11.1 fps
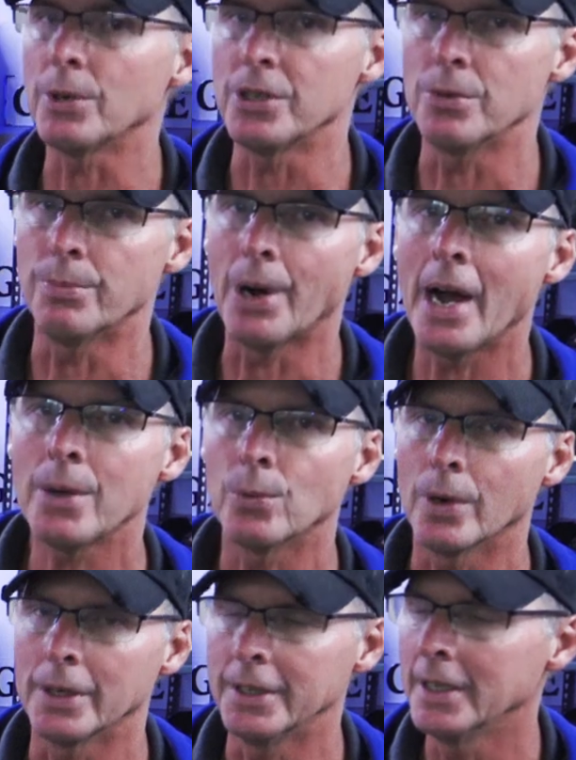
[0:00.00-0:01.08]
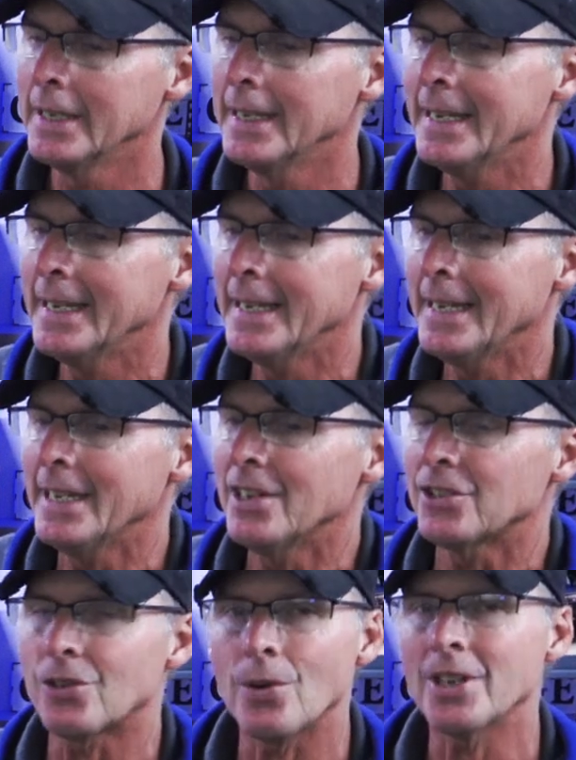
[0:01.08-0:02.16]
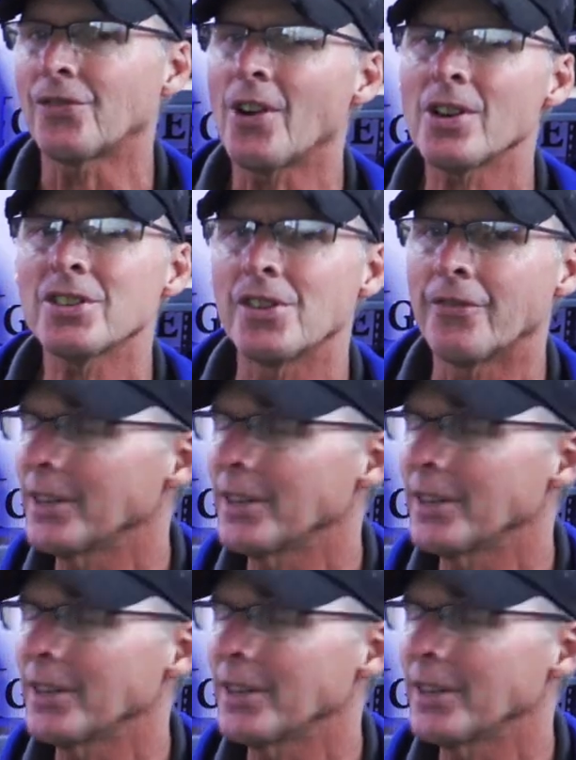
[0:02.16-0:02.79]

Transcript: when you buy one. So as far as the